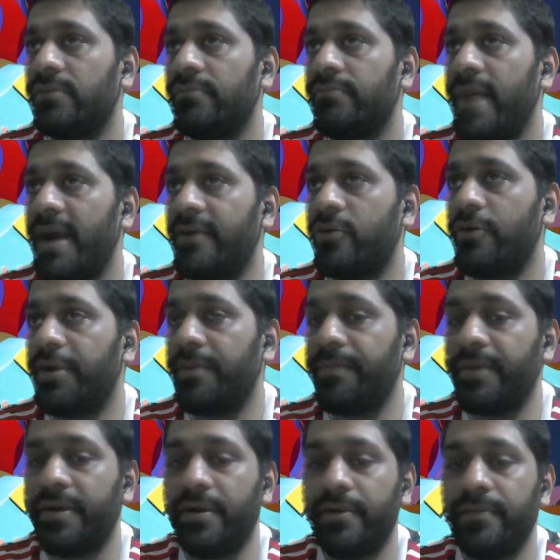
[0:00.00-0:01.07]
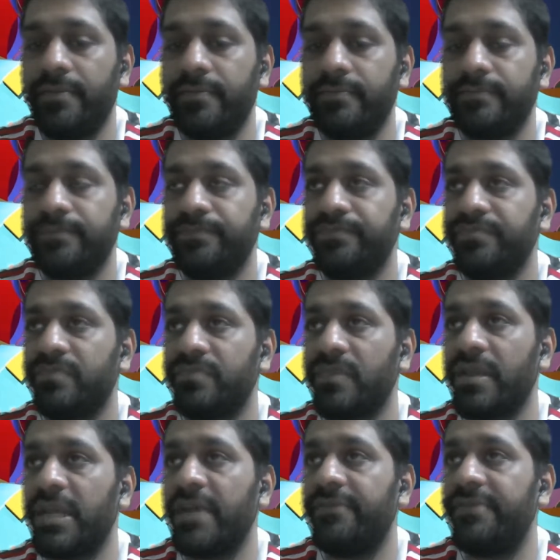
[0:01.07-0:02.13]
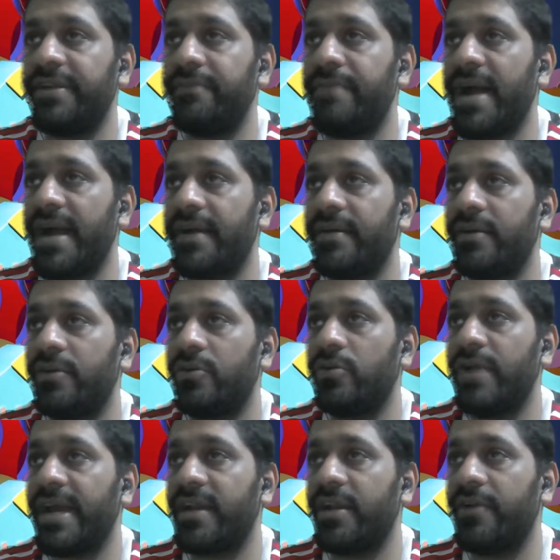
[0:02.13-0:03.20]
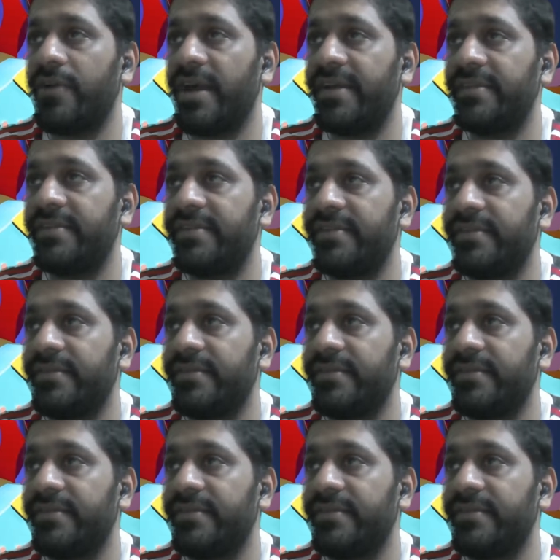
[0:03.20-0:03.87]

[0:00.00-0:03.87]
Back to Trippier. Gives it back to Declan Rice,